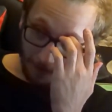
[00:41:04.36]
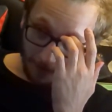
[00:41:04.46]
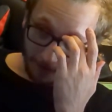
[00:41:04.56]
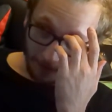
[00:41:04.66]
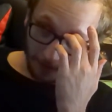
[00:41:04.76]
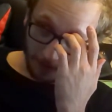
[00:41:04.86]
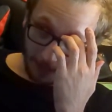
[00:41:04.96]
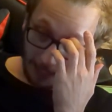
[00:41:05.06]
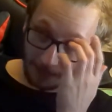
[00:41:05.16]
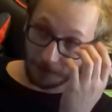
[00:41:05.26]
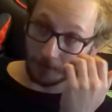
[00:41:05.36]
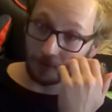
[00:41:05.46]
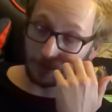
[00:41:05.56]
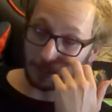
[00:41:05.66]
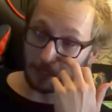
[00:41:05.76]
there's a kind of a
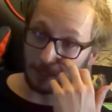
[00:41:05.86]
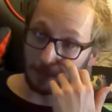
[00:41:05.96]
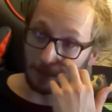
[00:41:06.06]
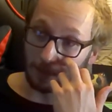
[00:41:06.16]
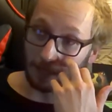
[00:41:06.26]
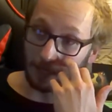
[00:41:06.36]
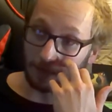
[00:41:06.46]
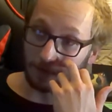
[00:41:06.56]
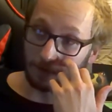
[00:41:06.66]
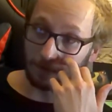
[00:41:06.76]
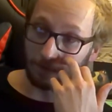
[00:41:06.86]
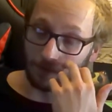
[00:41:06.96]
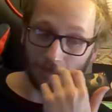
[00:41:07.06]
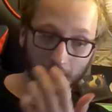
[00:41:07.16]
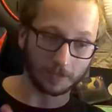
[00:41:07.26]
loose end on, like,
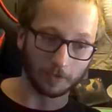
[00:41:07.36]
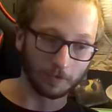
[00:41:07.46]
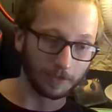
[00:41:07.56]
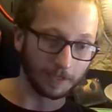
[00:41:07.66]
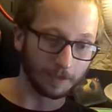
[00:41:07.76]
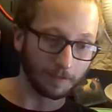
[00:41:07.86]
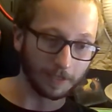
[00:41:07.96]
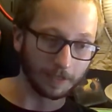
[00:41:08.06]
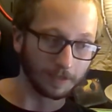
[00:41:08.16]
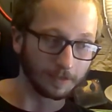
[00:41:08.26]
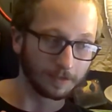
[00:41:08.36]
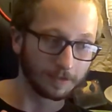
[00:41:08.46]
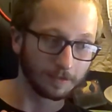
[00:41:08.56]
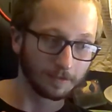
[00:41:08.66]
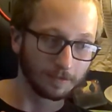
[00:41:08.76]
with Victoria, because
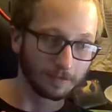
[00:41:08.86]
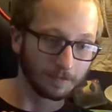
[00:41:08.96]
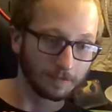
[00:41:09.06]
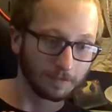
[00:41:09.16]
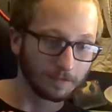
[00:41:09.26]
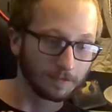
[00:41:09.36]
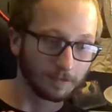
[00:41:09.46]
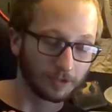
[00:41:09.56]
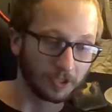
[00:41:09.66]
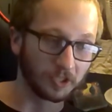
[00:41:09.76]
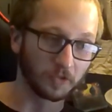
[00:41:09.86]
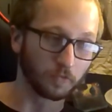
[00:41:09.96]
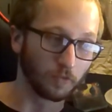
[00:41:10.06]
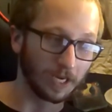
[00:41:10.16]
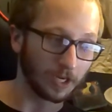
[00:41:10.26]
she's just
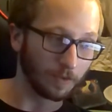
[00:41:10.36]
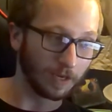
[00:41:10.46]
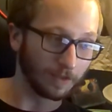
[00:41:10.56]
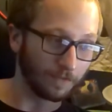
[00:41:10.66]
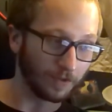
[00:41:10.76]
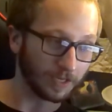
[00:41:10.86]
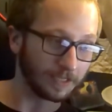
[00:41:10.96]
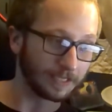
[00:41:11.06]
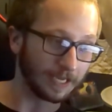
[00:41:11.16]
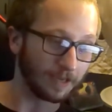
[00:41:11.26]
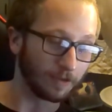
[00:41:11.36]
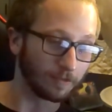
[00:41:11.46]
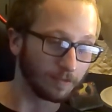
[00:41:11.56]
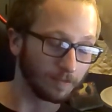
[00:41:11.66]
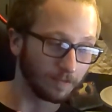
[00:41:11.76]
running around the fucking
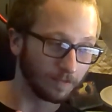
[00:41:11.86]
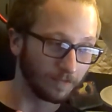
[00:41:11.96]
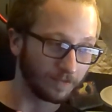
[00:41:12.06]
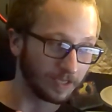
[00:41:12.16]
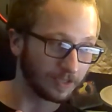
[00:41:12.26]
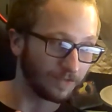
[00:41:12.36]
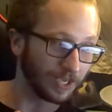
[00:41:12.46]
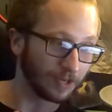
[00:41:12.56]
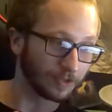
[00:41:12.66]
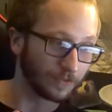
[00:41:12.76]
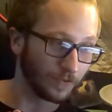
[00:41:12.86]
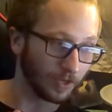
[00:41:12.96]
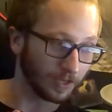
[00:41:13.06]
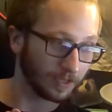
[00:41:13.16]
town, disfigured as fuck.